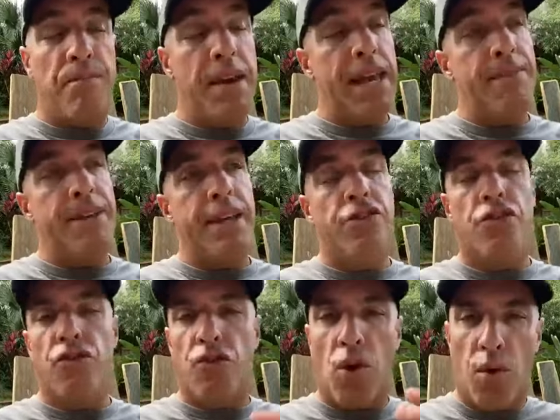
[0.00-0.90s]
Maybe
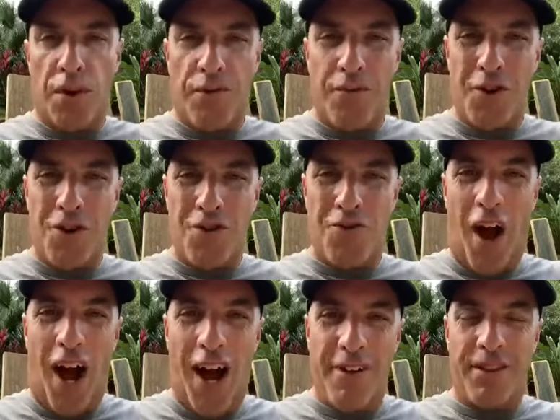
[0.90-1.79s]
it's just going for a
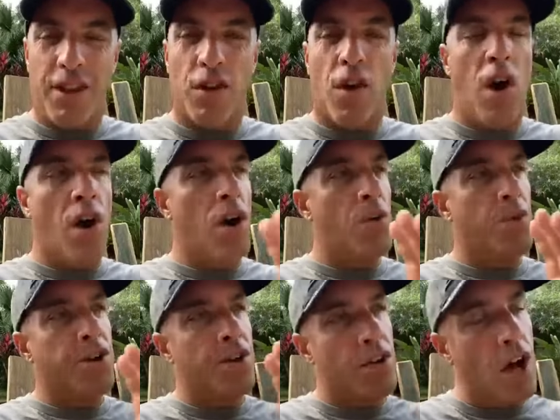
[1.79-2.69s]
drive in the car
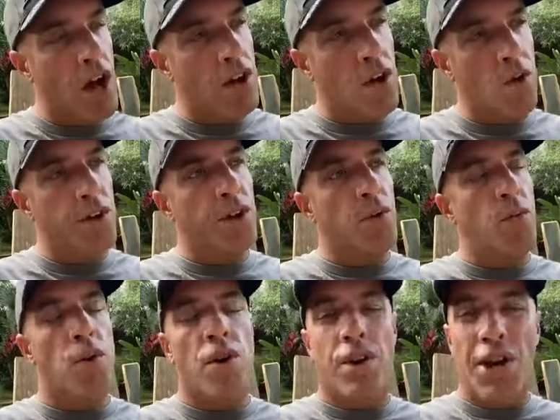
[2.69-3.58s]
where you're not going to
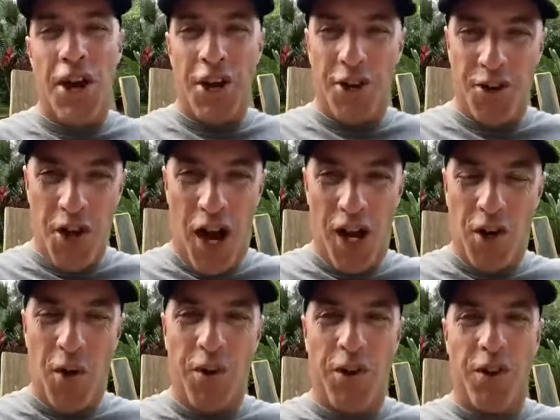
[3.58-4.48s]
work, you're
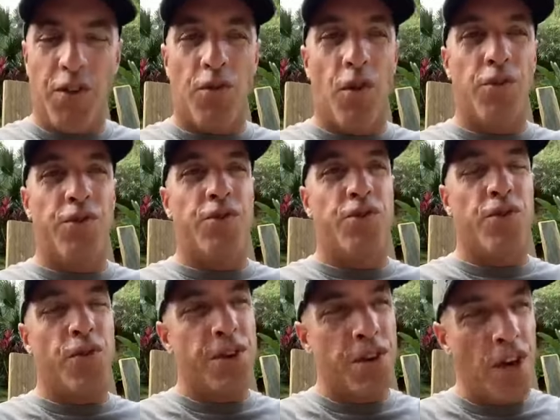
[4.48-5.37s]
not going to the grocery
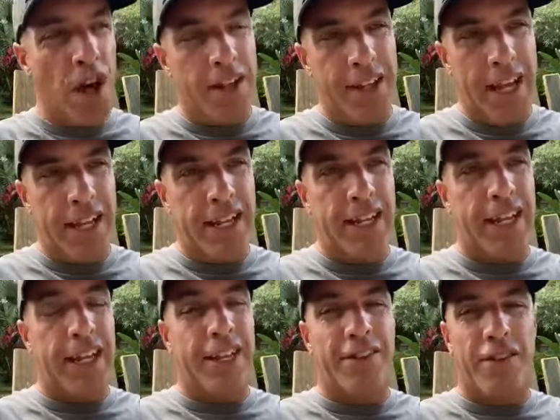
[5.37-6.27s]
store, you're not taking the
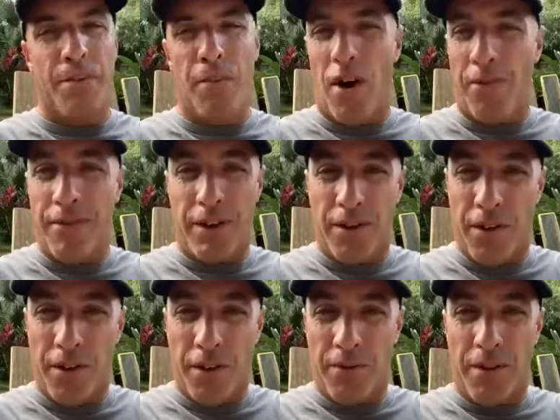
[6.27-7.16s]
kids to the ball
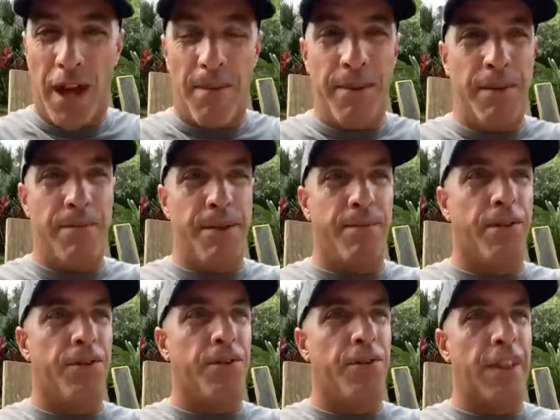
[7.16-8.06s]
field, although not many
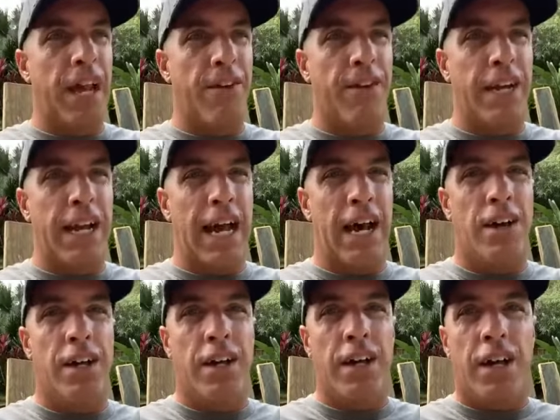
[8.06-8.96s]
people are doing that right
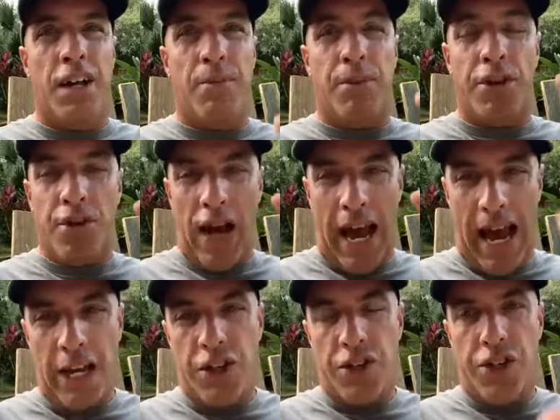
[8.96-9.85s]
now, but you're
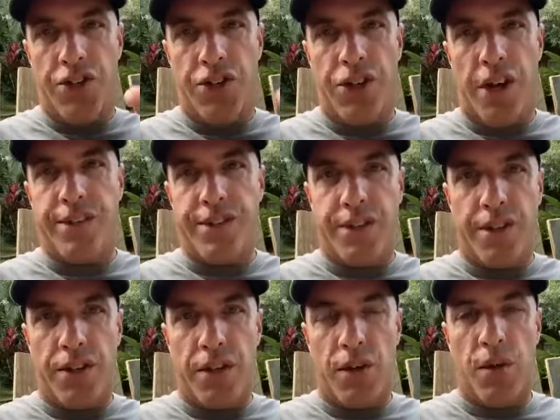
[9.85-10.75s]
actually
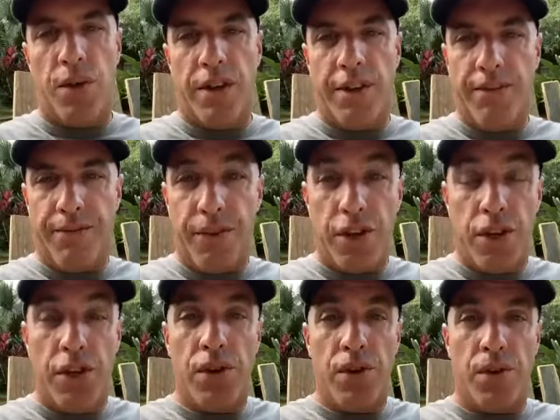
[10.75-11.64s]
just doing for
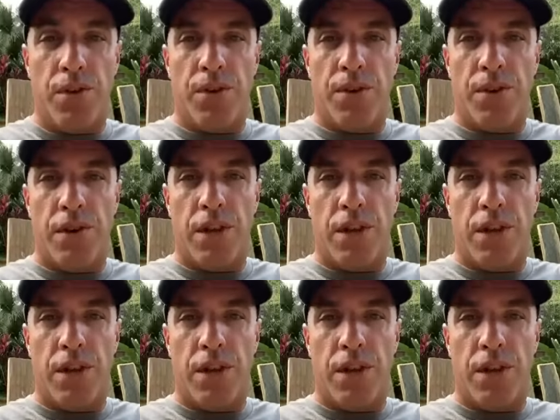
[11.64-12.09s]
you.